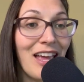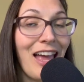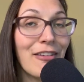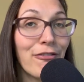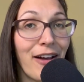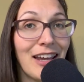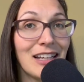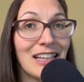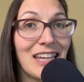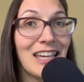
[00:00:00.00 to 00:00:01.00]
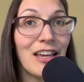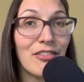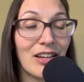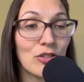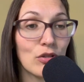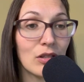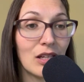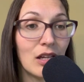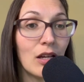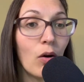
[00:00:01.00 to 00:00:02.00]
and finally,
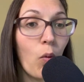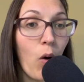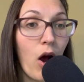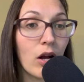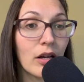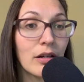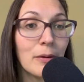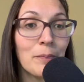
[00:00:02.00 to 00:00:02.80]
eventually, walk.